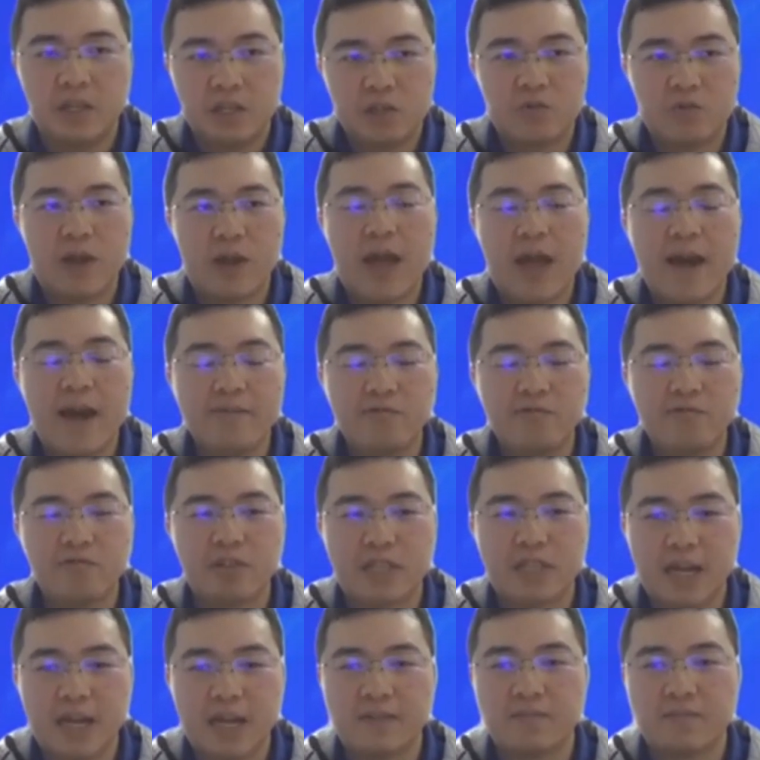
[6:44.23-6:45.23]
So we have to
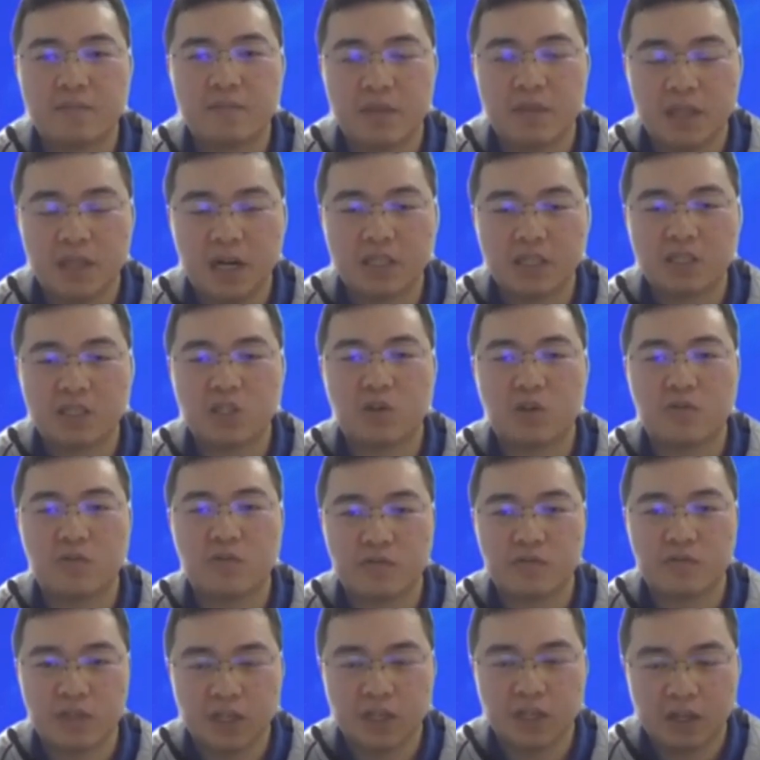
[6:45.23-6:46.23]
done lots
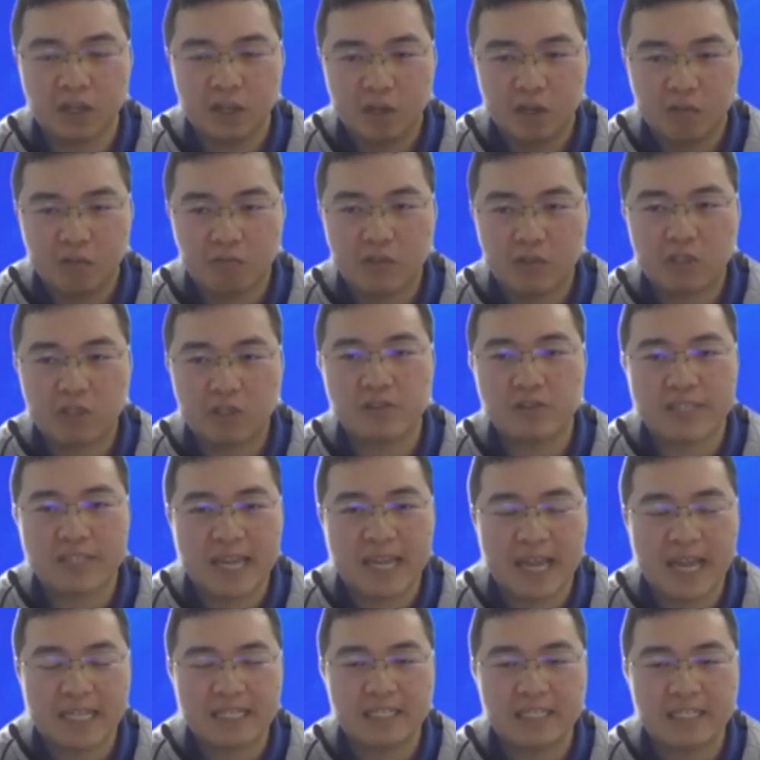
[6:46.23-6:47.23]
of the wind tunnel
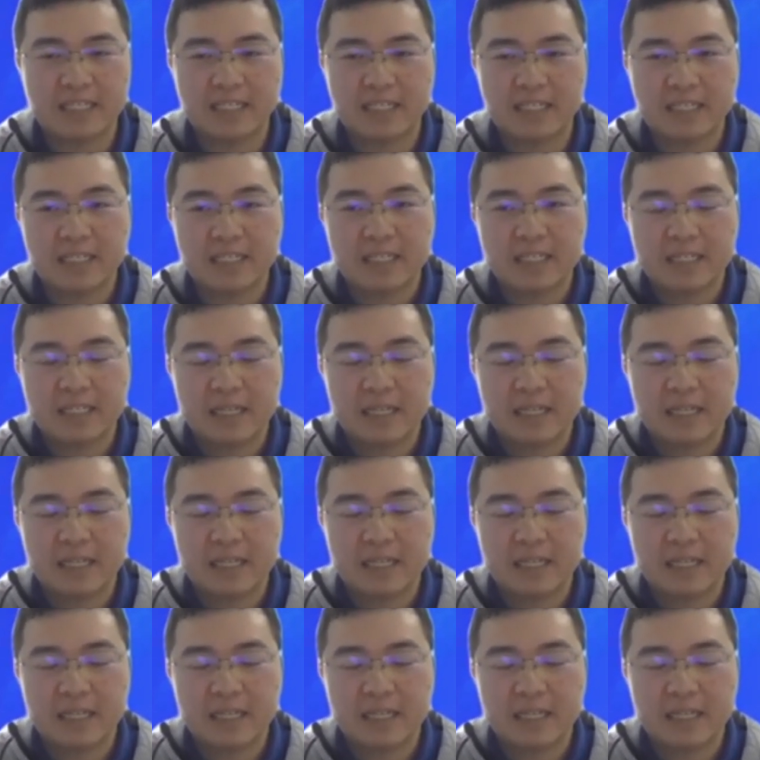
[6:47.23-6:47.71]
testing